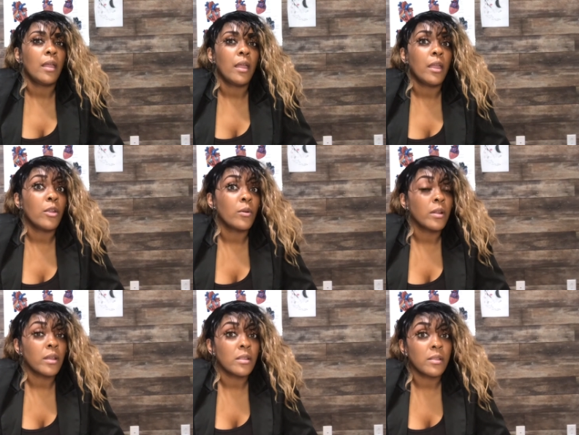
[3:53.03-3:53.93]
Aortic
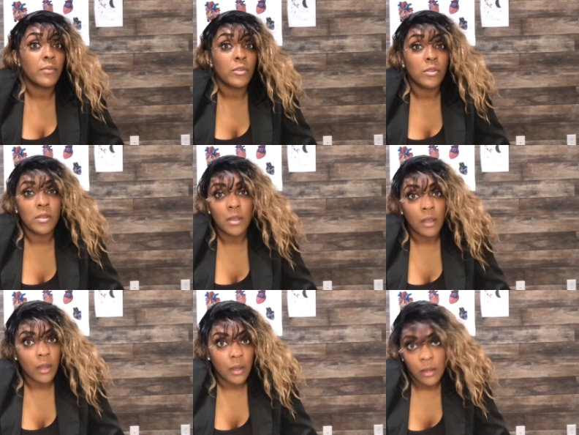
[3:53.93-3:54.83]
insufficiency
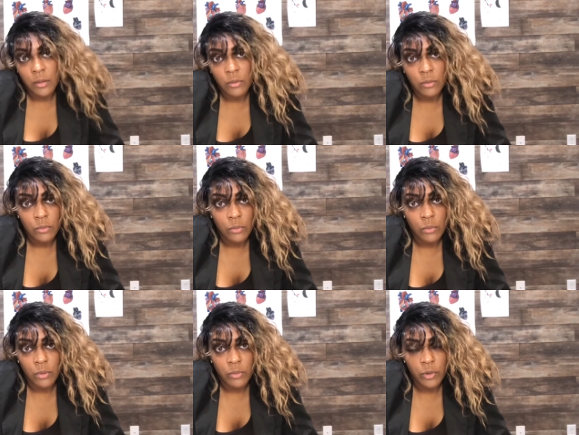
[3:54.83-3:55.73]
and
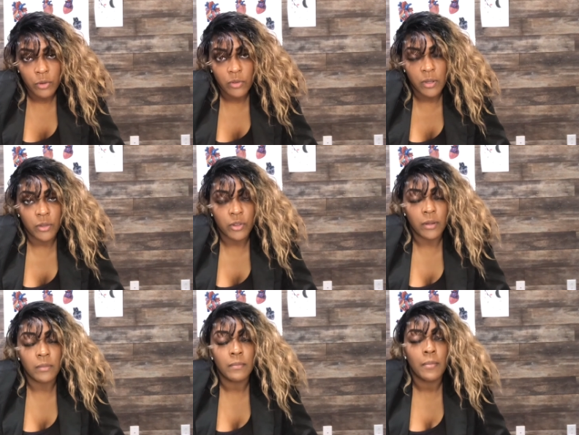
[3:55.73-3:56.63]
or
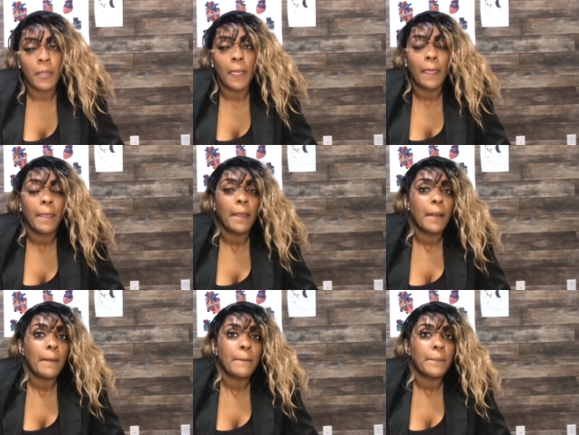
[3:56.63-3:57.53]
regurgitation
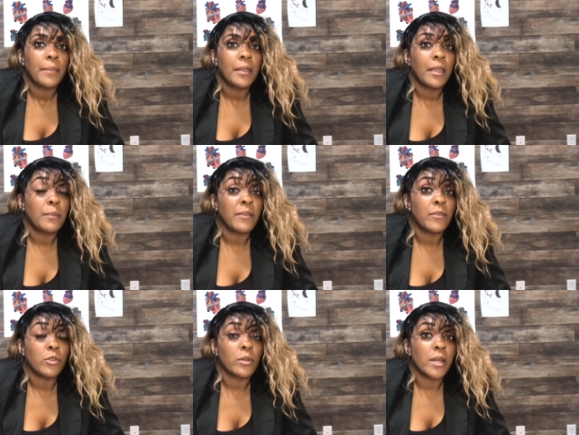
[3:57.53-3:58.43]
can be
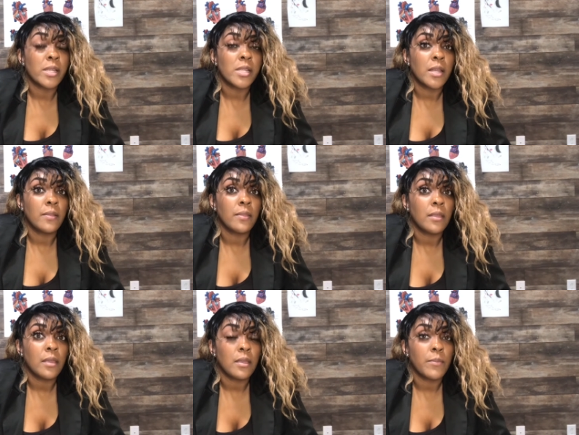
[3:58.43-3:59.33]
visualized in
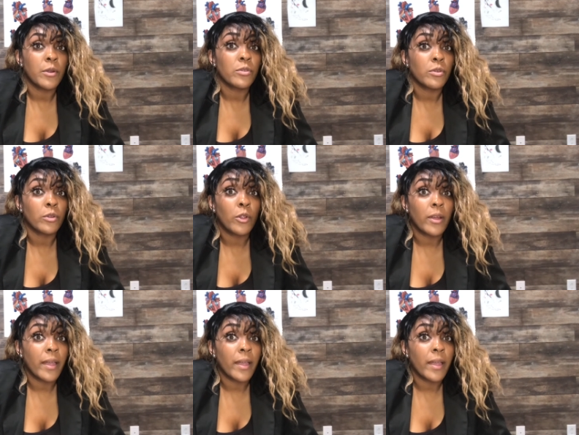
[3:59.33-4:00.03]
the personal long